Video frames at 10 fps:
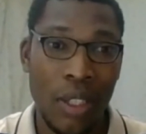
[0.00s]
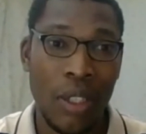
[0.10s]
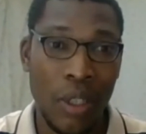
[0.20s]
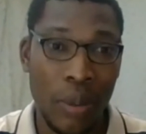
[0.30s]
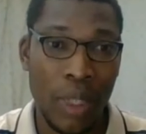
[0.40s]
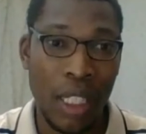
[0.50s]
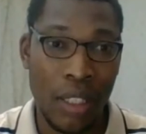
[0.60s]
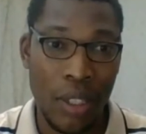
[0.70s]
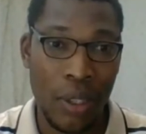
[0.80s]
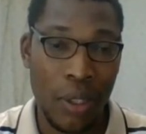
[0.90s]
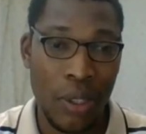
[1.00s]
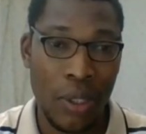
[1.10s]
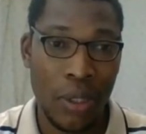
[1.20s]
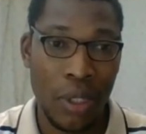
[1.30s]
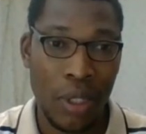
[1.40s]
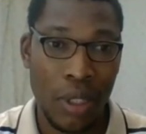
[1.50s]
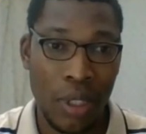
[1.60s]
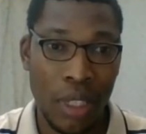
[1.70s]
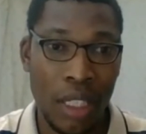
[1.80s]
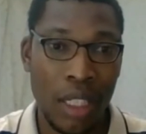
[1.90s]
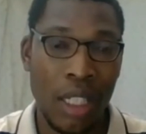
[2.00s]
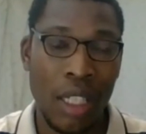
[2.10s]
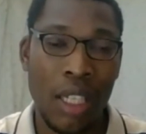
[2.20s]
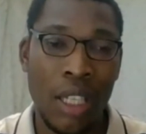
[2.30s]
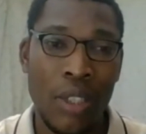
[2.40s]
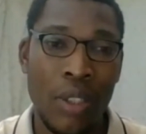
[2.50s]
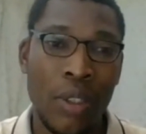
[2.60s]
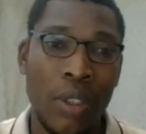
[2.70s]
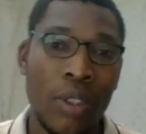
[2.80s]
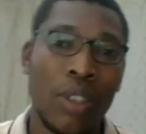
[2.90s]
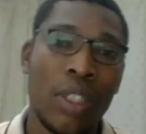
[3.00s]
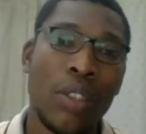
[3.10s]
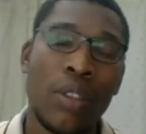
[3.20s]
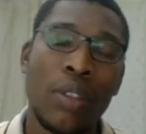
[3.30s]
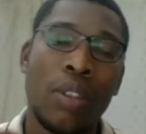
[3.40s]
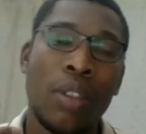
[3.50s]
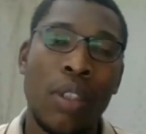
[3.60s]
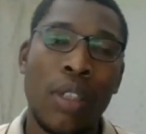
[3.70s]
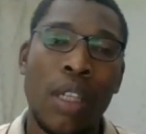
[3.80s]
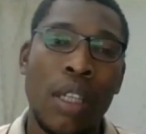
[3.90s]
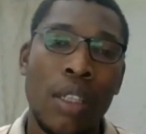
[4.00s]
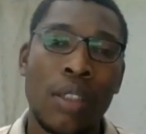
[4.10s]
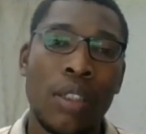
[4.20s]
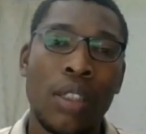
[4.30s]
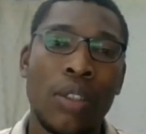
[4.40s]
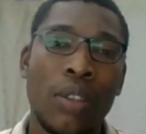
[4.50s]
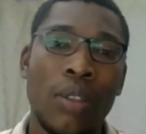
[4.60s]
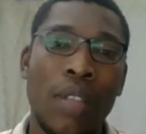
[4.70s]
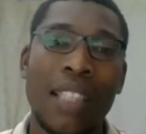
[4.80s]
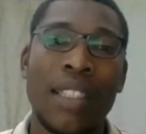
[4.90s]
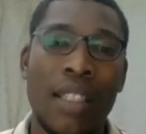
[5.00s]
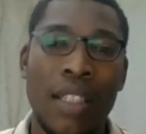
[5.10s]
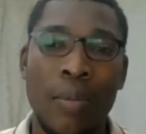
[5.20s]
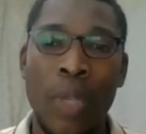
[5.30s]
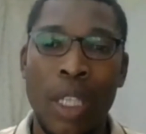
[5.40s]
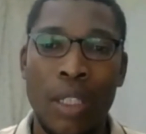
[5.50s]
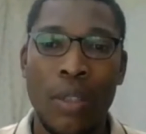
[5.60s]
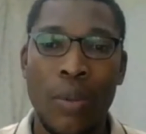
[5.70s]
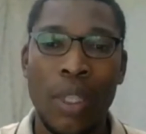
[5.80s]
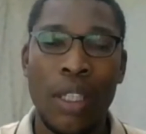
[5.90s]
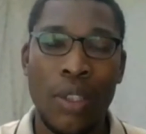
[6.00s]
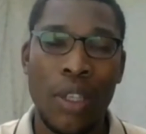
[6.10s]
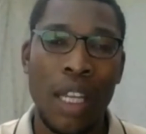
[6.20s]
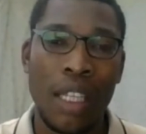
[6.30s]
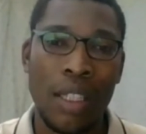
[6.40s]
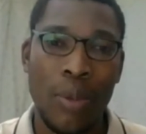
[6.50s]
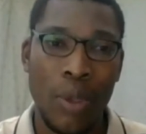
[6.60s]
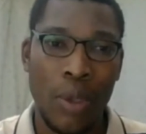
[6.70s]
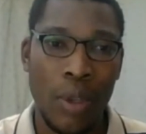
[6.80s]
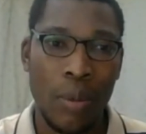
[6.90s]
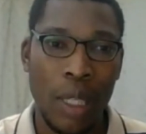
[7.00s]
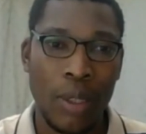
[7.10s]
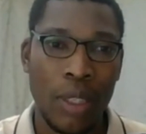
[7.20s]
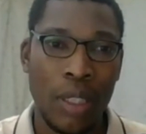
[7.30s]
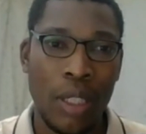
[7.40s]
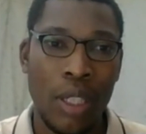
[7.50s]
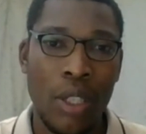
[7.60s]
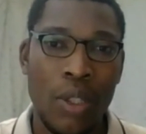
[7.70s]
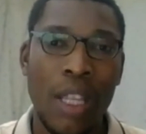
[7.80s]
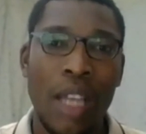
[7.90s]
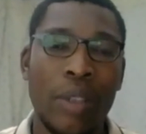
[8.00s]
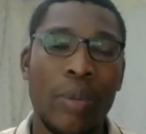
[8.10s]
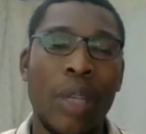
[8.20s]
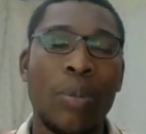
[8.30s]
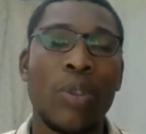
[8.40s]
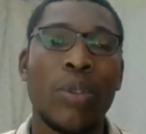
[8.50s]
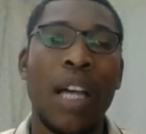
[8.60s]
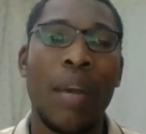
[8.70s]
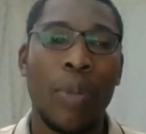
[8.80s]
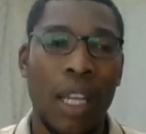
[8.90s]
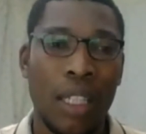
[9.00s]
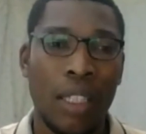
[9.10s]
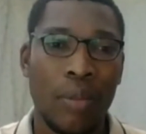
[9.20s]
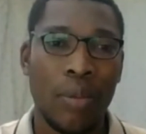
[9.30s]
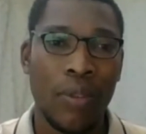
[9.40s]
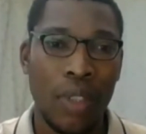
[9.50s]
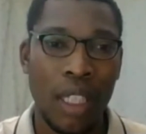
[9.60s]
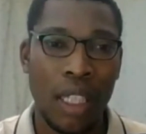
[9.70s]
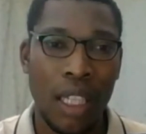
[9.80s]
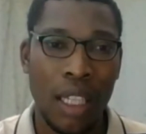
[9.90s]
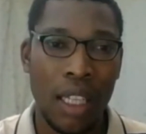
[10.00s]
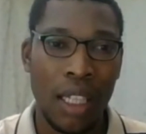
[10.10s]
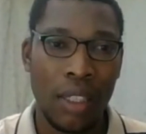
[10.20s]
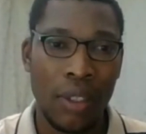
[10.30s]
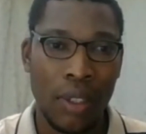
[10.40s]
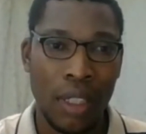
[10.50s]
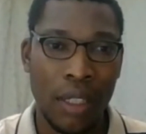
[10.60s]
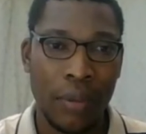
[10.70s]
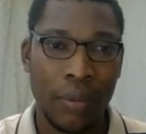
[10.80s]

updates also. Okay, so you need to anticipate when the scholarships you come out, so that you'll be able to apply before the deadline. Okay.